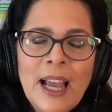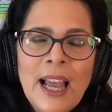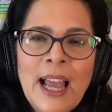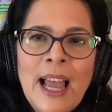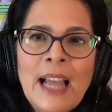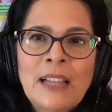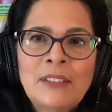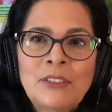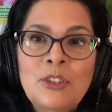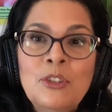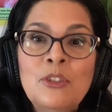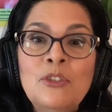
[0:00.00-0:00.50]

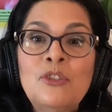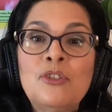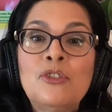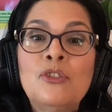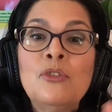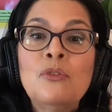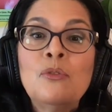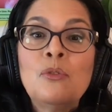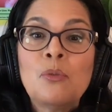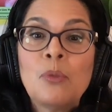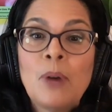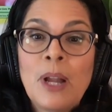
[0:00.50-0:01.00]
actors
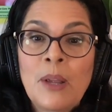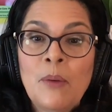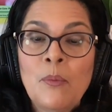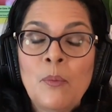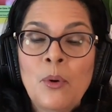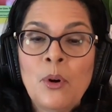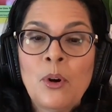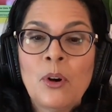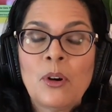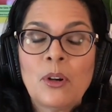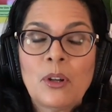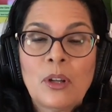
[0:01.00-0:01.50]
do great
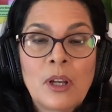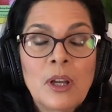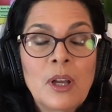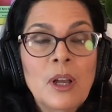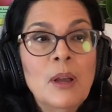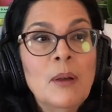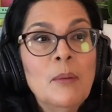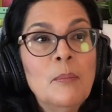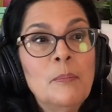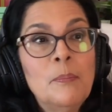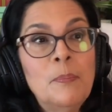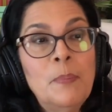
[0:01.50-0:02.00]
work,
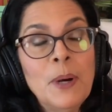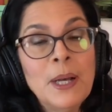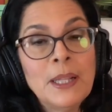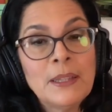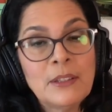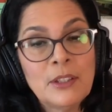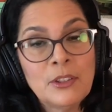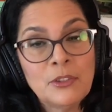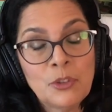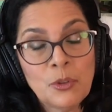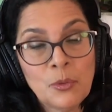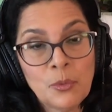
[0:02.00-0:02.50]

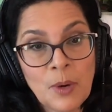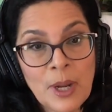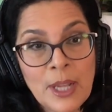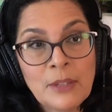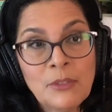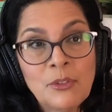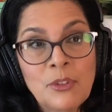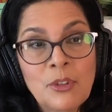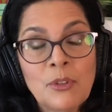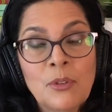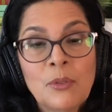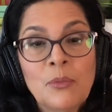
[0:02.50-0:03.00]
but the
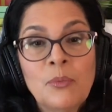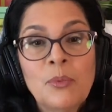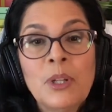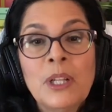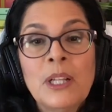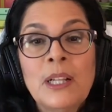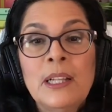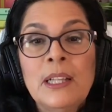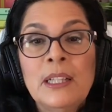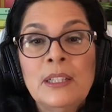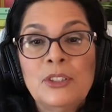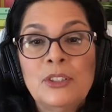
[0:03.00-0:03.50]
director
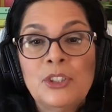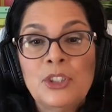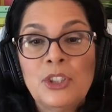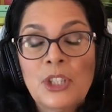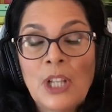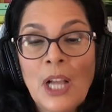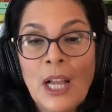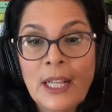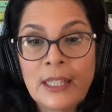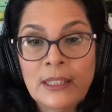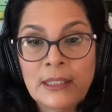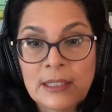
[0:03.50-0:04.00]
really
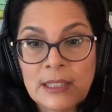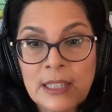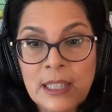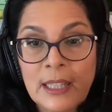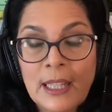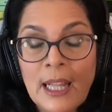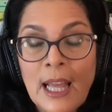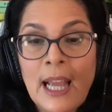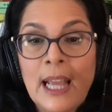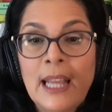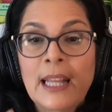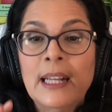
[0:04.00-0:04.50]
shines the
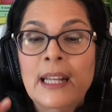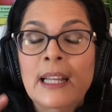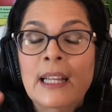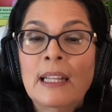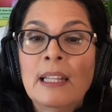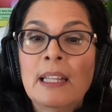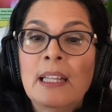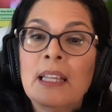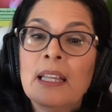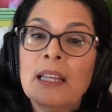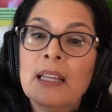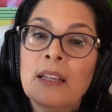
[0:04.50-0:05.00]
light
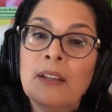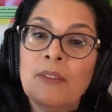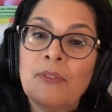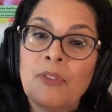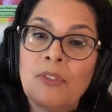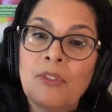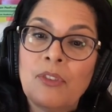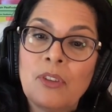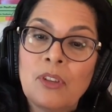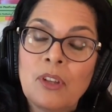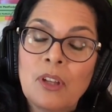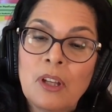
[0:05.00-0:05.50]
and
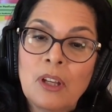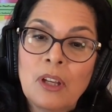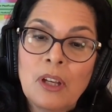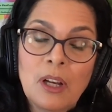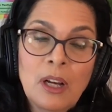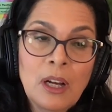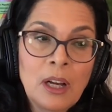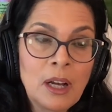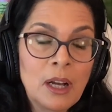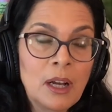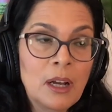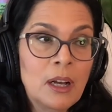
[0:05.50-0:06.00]
gives
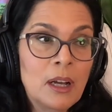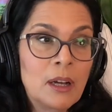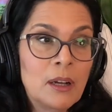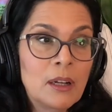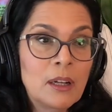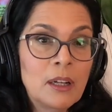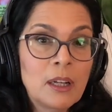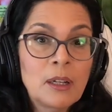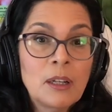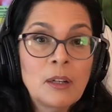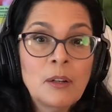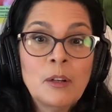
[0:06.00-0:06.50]

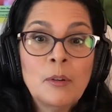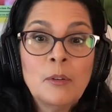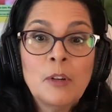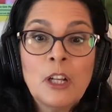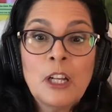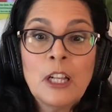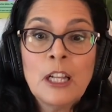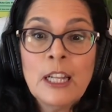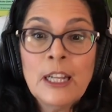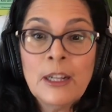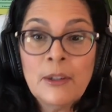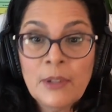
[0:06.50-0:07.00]

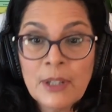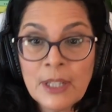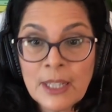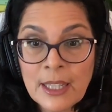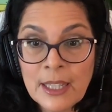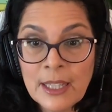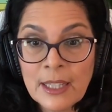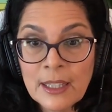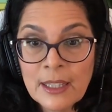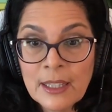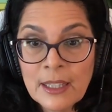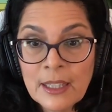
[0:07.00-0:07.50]

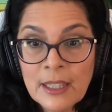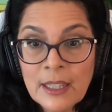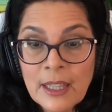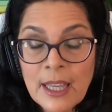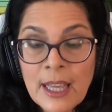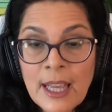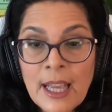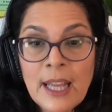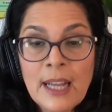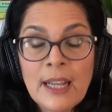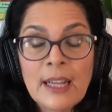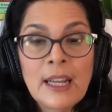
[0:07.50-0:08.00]
clarity
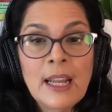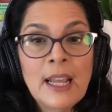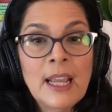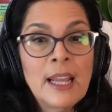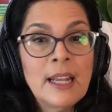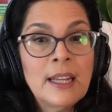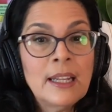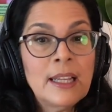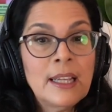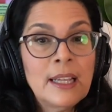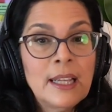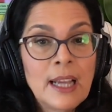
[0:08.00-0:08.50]

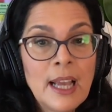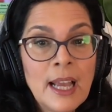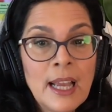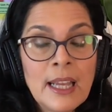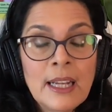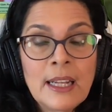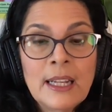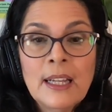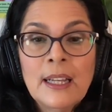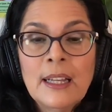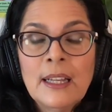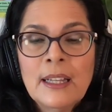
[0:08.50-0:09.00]
and
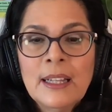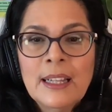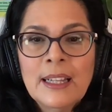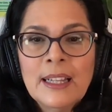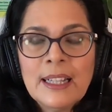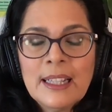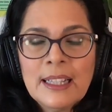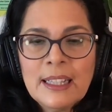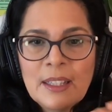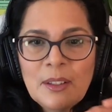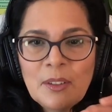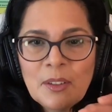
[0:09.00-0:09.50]
kind of
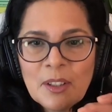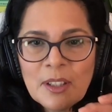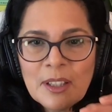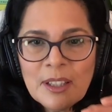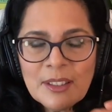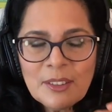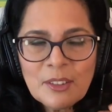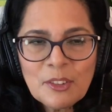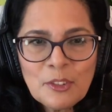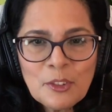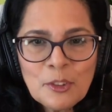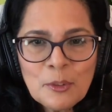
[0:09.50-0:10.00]

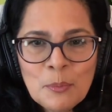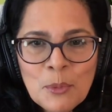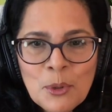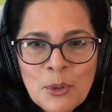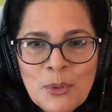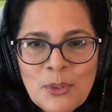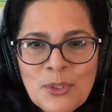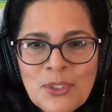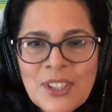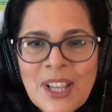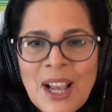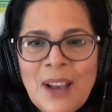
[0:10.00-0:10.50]

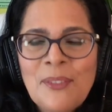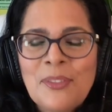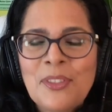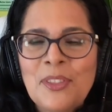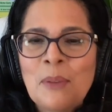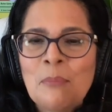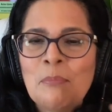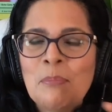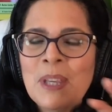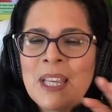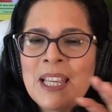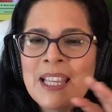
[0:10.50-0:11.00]
smooths out
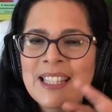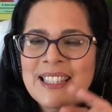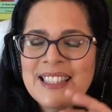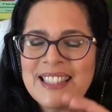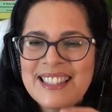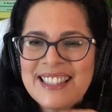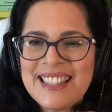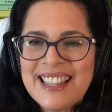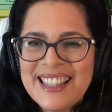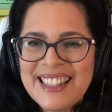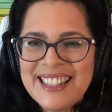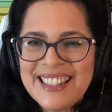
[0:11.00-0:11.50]
the
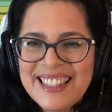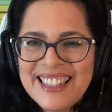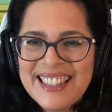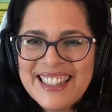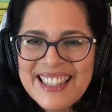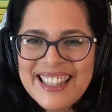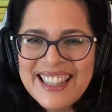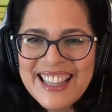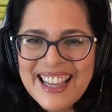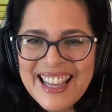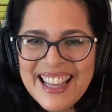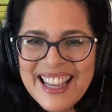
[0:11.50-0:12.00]
beats
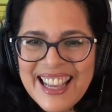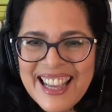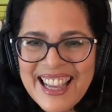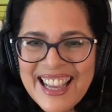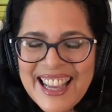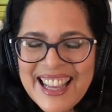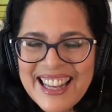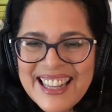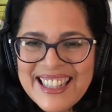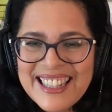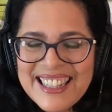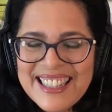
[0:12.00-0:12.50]

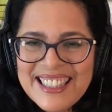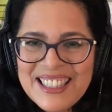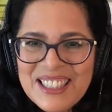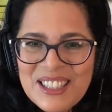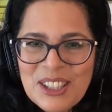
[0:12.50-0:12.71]
and